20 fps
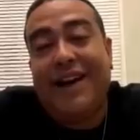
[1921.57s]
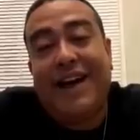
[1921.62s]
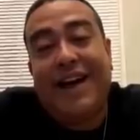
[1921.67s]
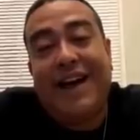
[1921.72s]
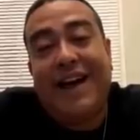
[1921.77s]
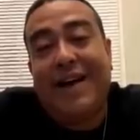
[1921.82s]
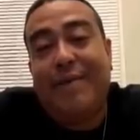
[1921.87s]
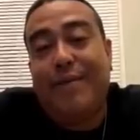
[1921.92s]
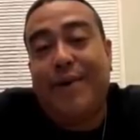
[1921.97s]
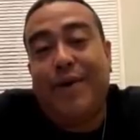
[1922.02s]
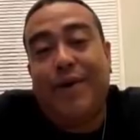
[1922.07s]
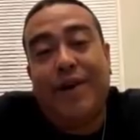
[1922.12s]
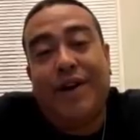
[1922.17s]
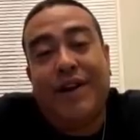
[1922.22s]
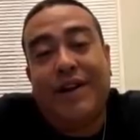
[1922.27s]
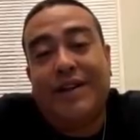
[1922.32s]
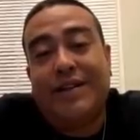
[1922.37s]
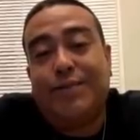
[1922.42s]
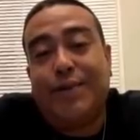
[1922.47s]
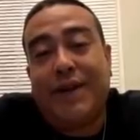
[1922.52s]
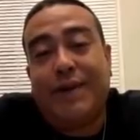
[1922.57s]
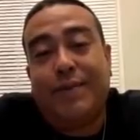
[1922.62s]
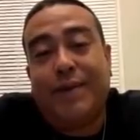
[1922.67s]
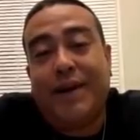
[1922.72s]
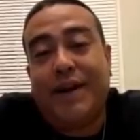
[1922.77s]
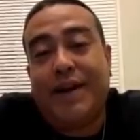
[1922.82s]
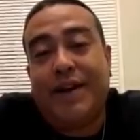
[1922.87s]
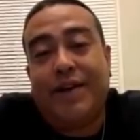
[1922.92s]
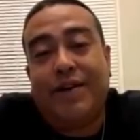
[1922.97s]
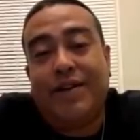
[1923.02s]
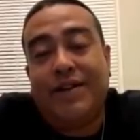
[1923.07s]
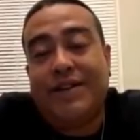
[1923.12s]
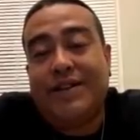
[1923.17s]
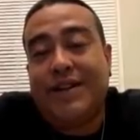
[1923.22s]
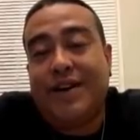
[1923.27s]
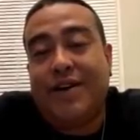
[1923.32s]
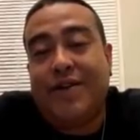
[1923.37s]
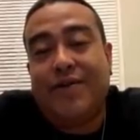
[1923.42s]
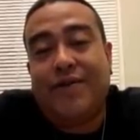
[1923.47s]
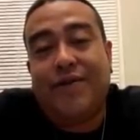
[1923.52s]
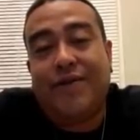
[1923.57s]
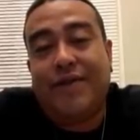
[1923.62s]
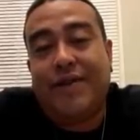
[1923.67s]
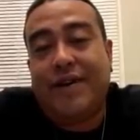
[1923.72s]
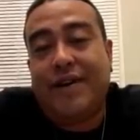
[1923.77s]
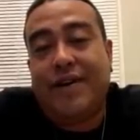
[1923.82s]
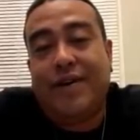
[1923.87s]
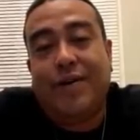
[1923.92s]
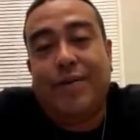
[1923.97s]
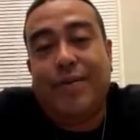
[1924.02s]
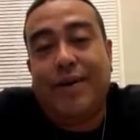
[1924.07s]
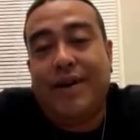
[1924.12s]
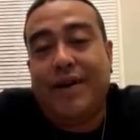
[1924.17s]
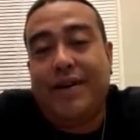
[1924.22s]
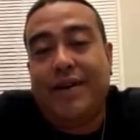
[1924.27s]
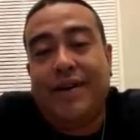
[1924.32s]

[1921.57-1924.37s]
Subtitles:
gotta be willing to spend money on yourself a little bit.